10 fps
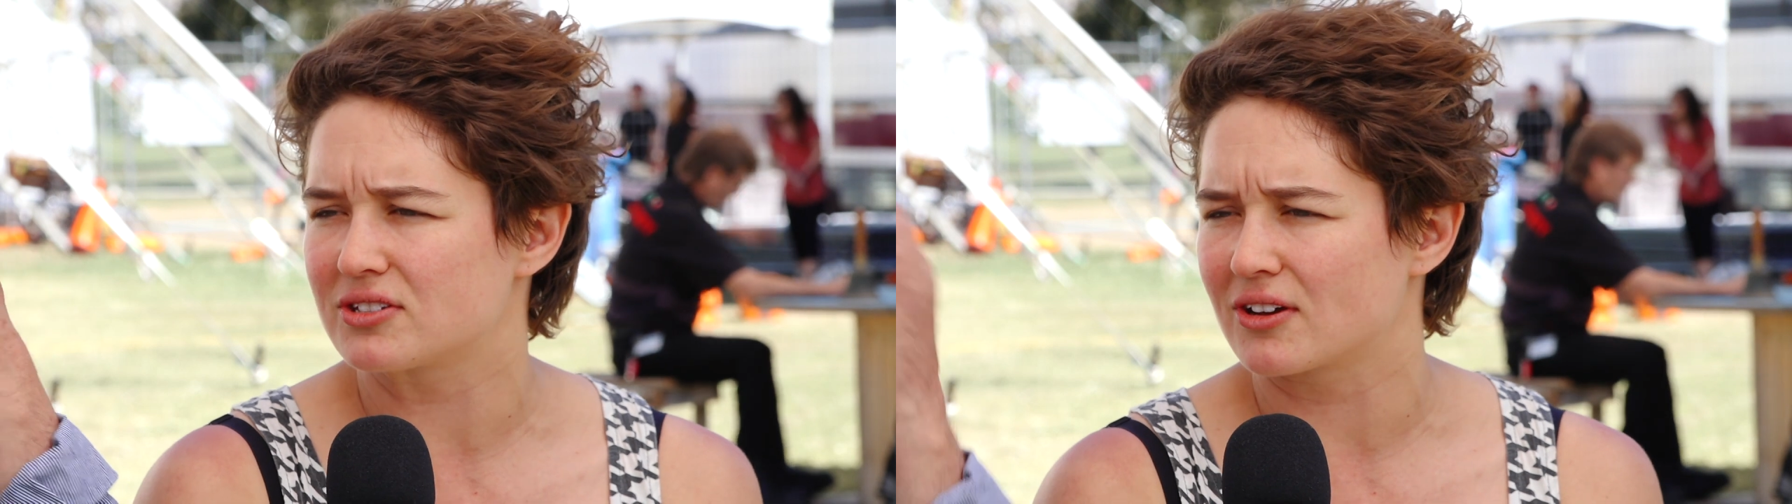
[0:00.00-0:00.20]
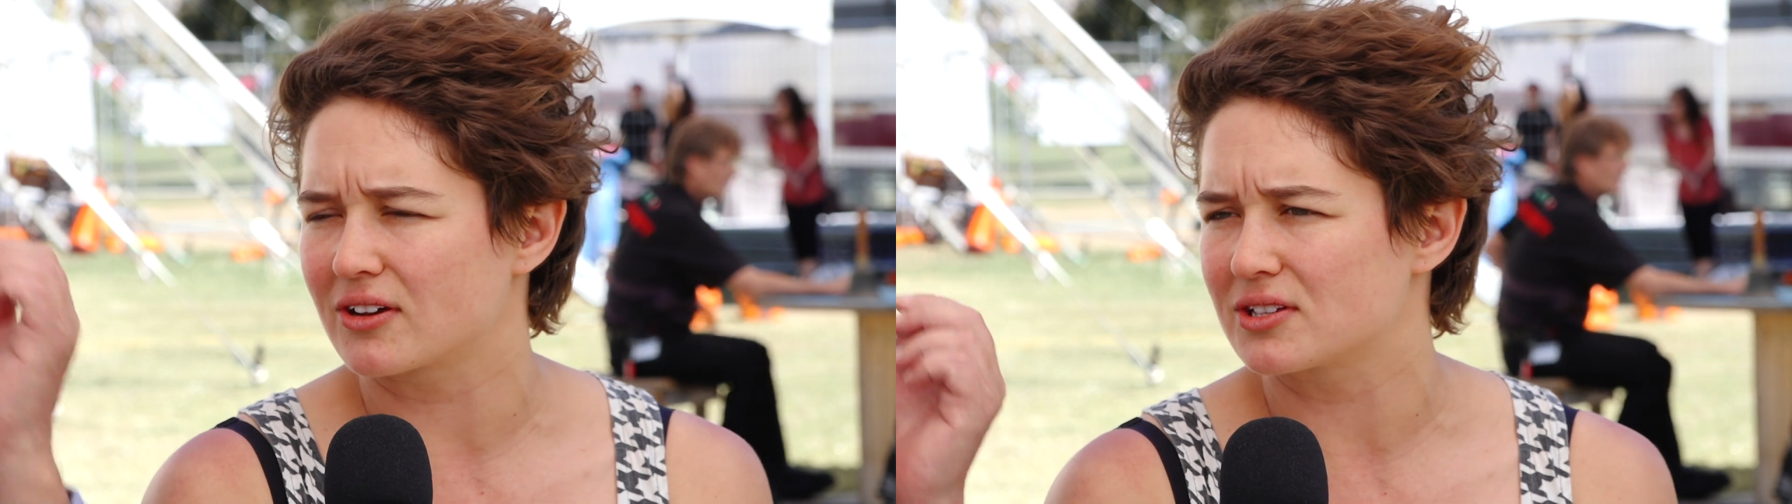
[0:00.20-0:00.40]

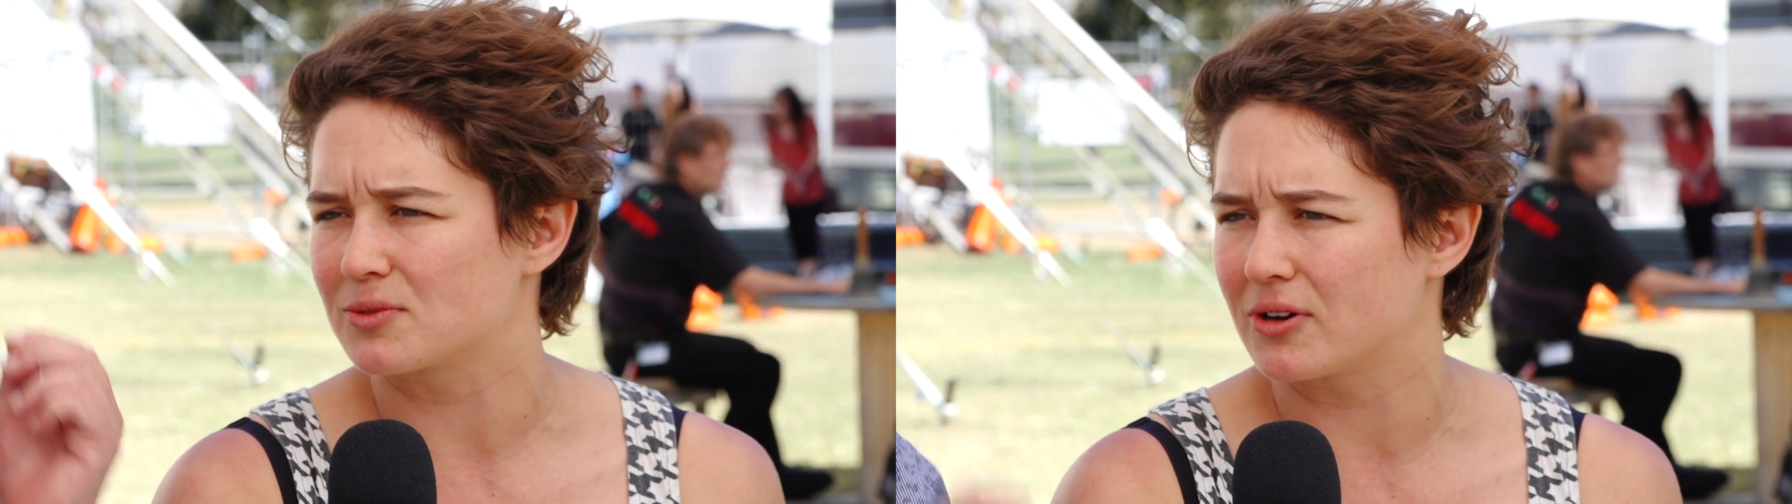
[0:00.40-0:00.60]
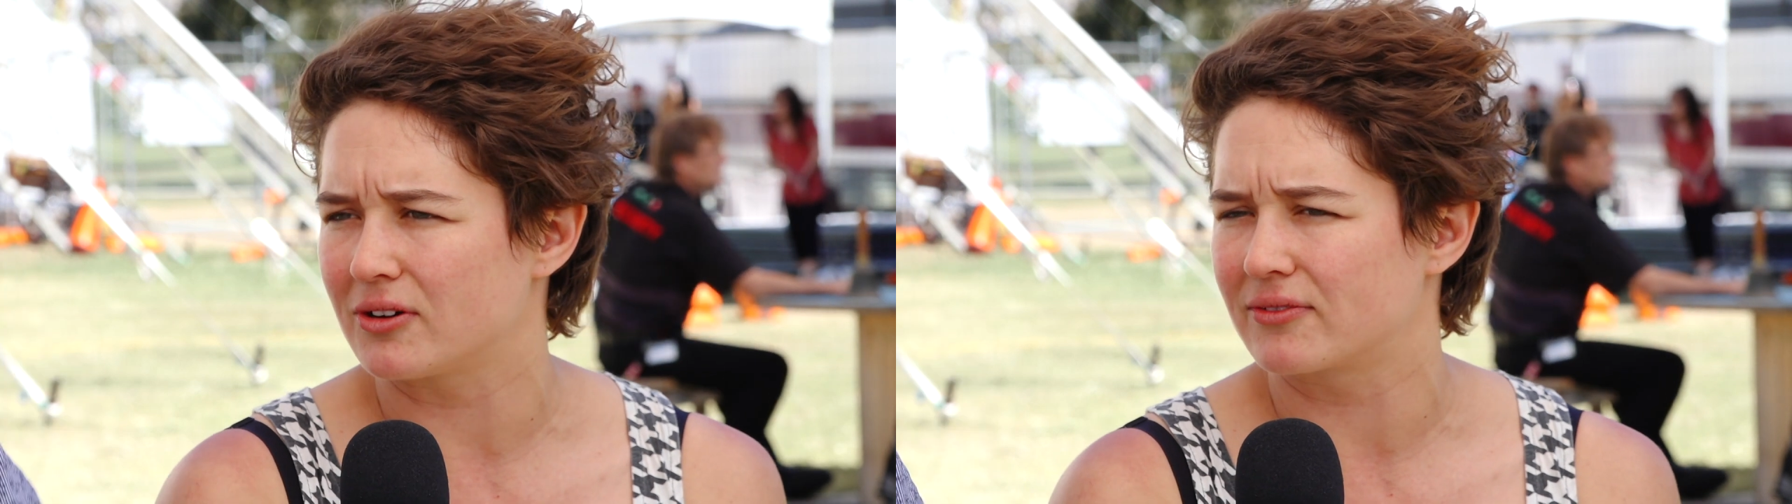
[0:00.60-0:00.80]

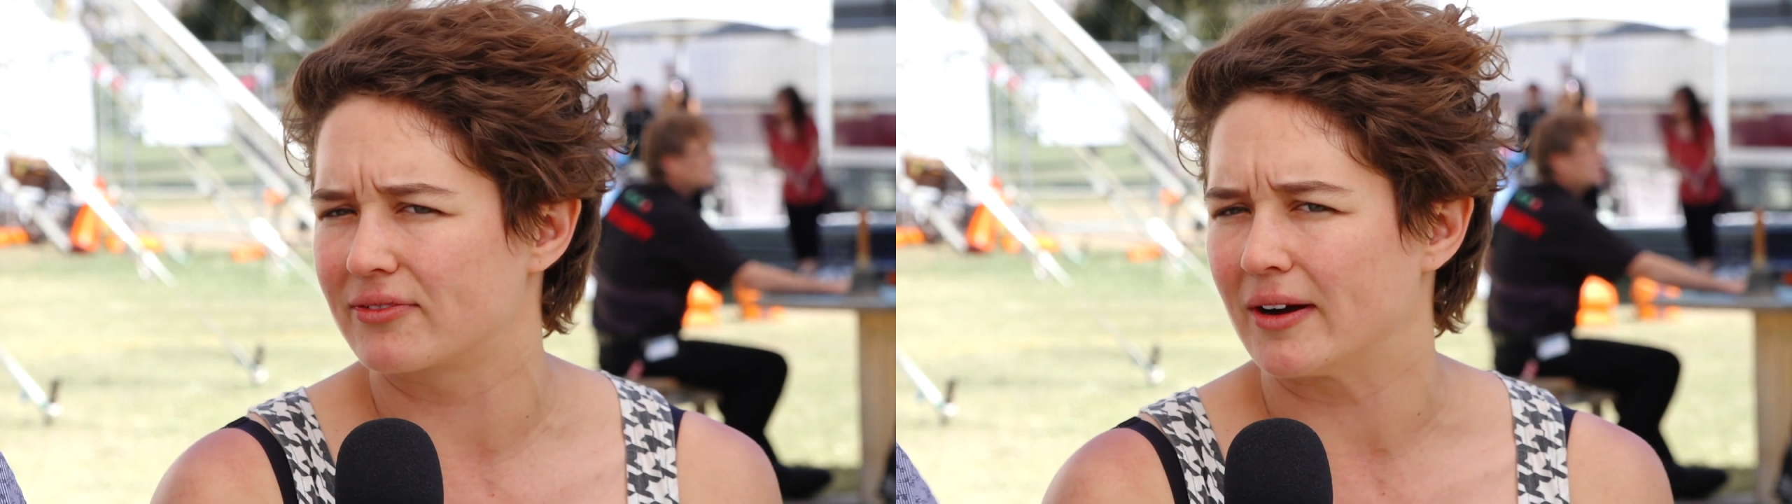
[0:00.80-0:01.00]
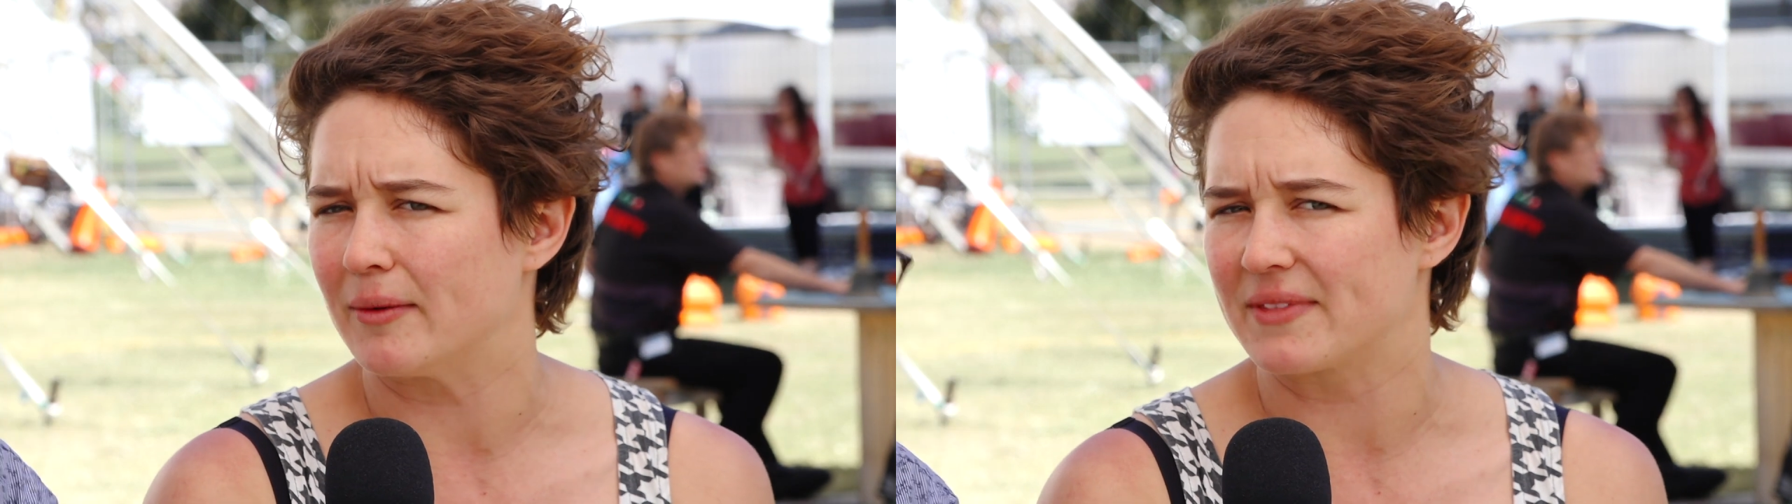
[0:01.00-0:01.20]
circus world
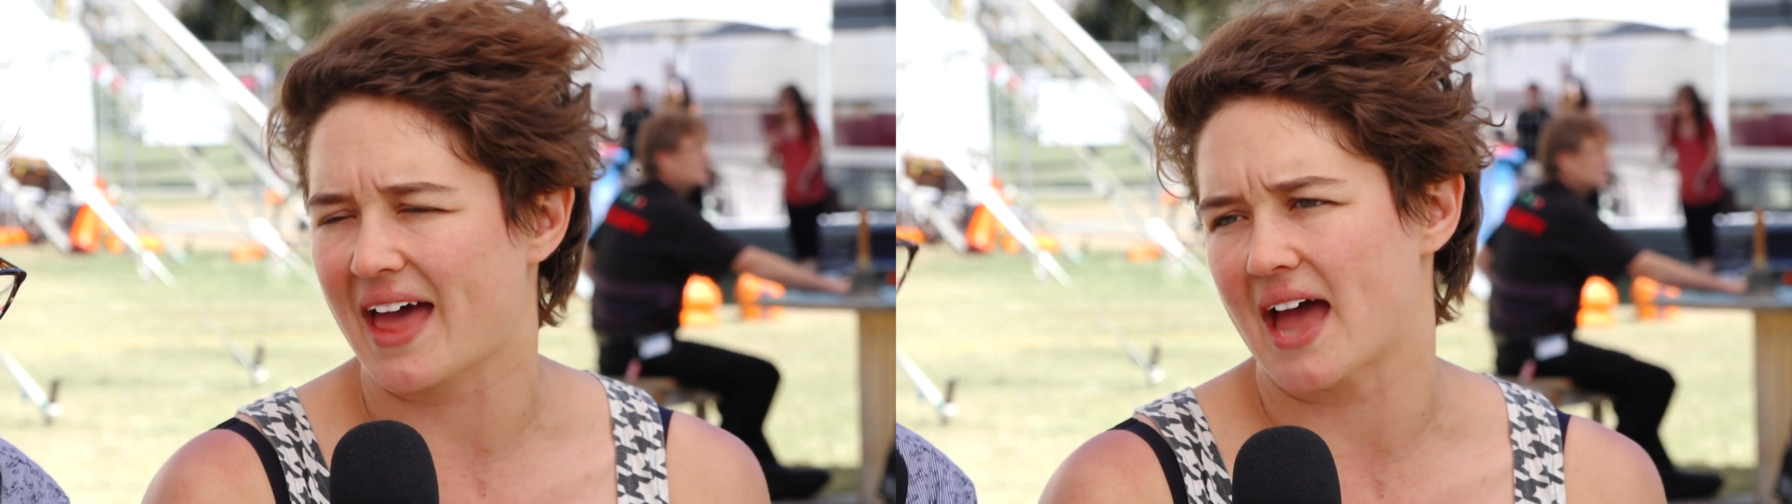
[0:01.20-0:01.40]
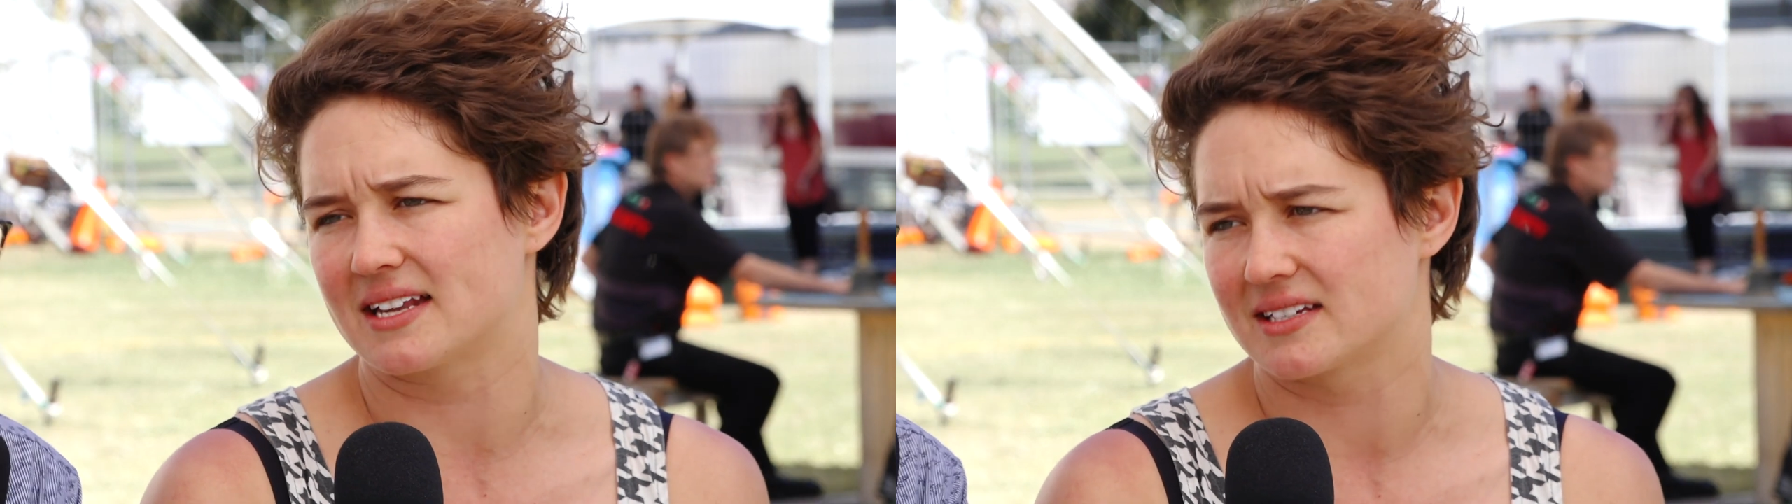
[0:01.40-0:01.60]
from
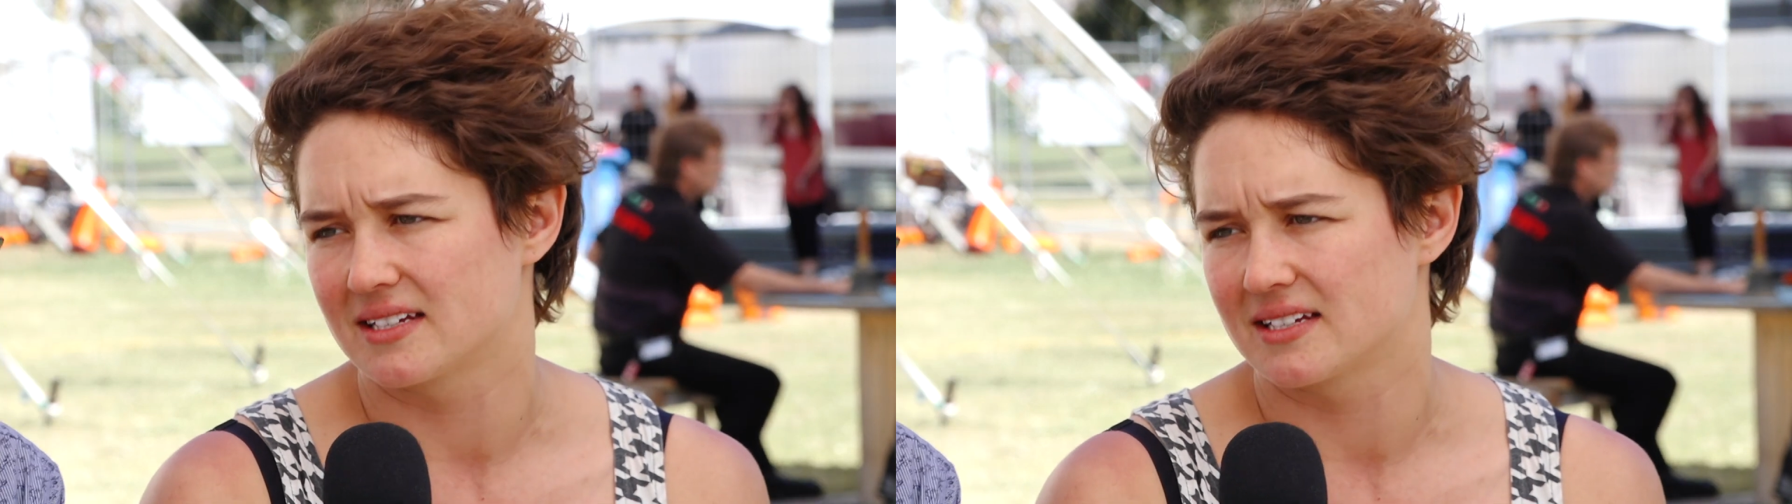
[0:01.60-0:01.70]
that.